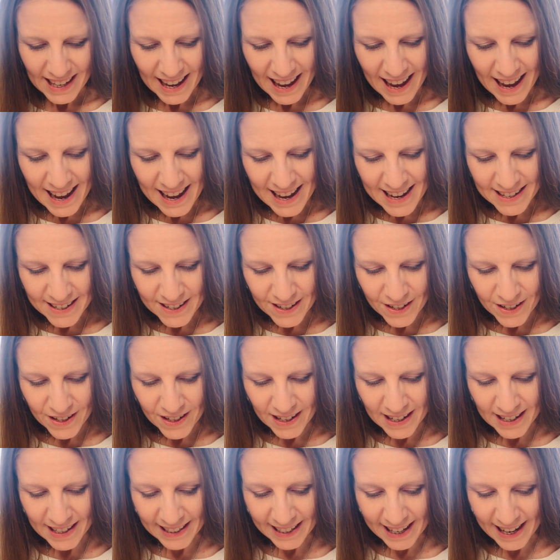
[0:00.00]
And
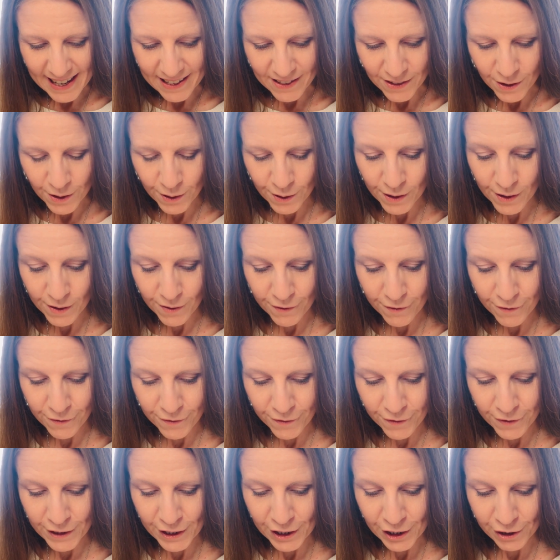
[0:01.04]
again, Susan
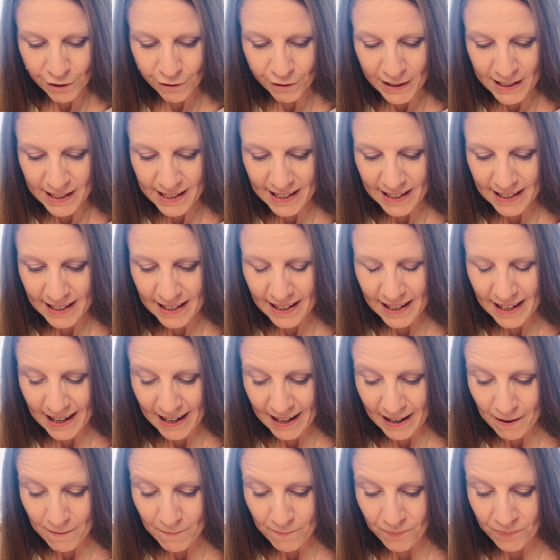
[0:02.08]
Fisher-Rizzi
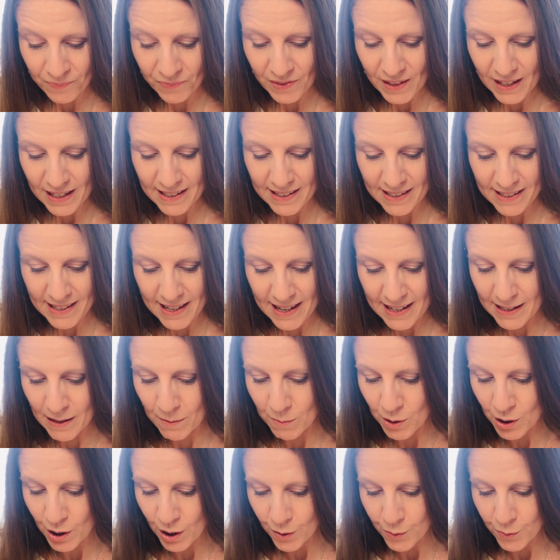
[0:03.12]
says, I'm
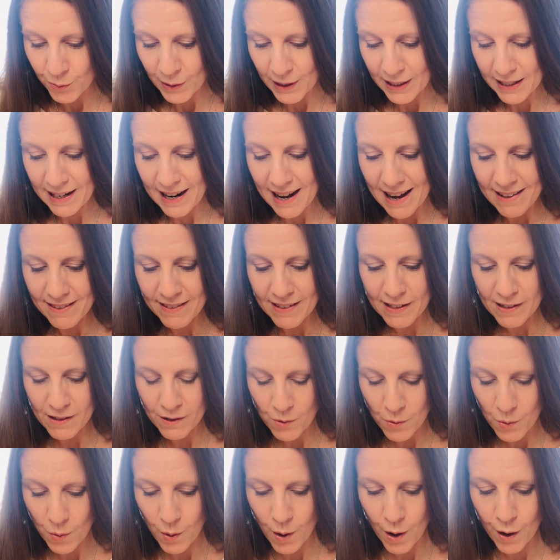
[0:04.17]
just going to read out this
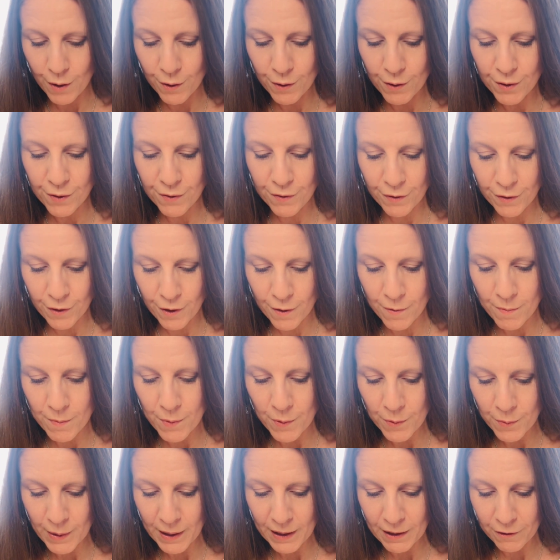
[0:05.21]
quote from
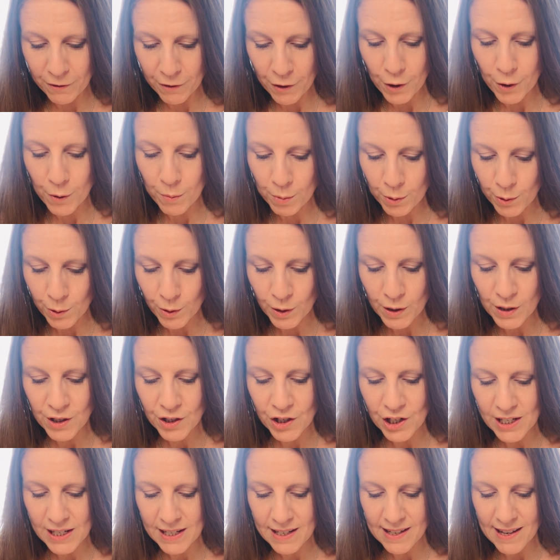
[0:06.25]
one of her books.
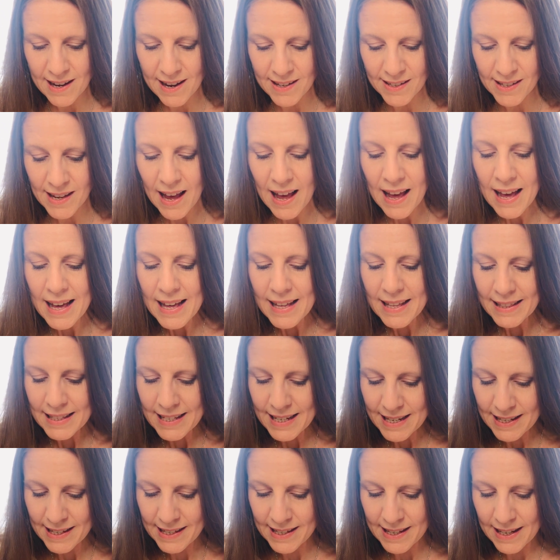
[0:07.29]
She says, the
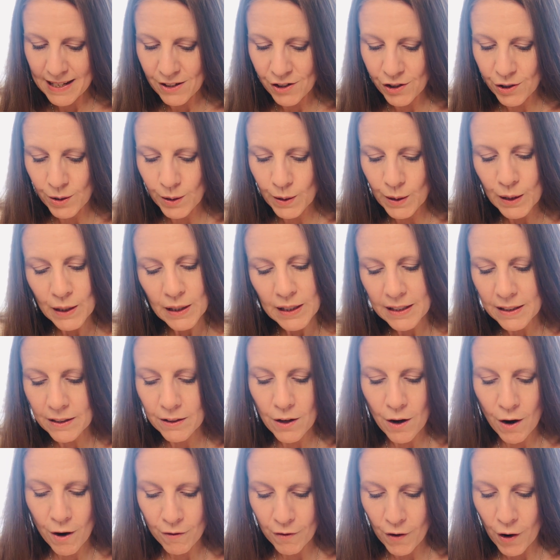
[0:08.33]
essential oil
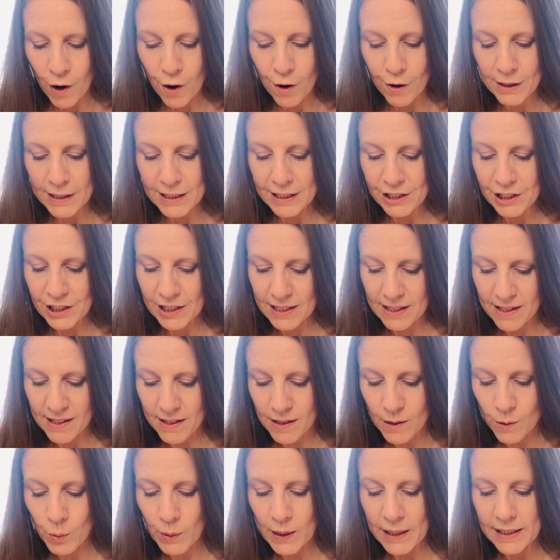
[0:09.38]
of orange is
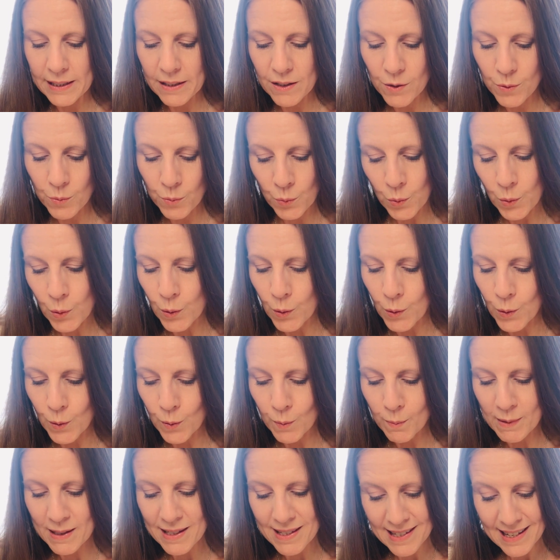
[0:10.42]
sweet,
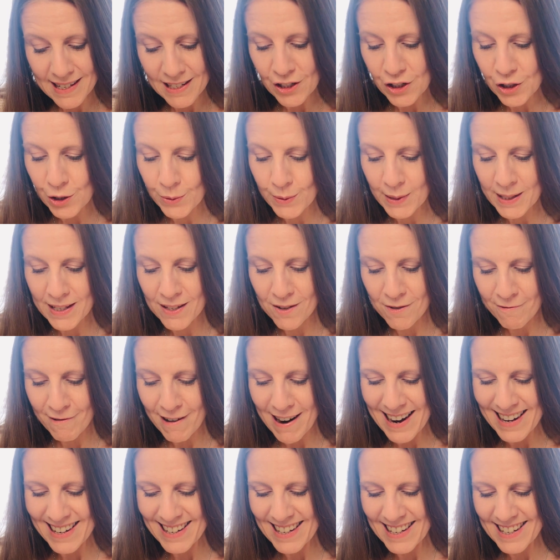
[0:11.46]
warm, sensuous,
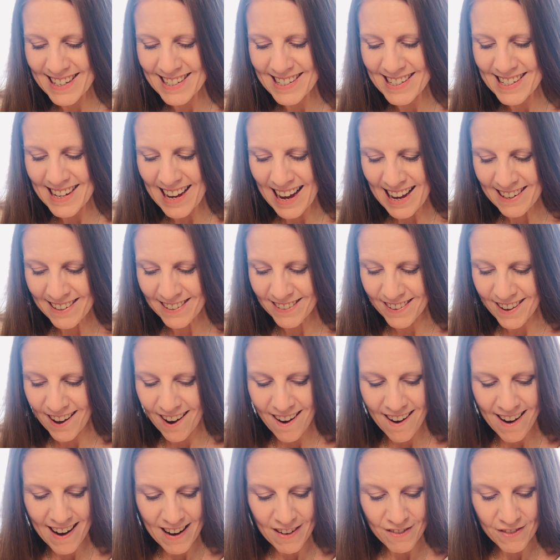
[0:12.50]
radiant, and
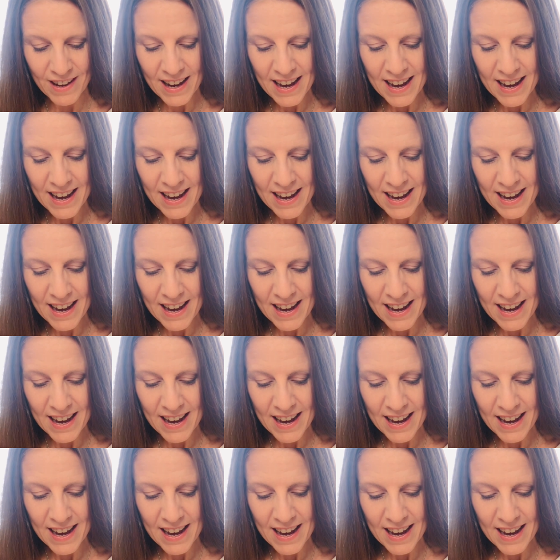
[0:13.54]
alive.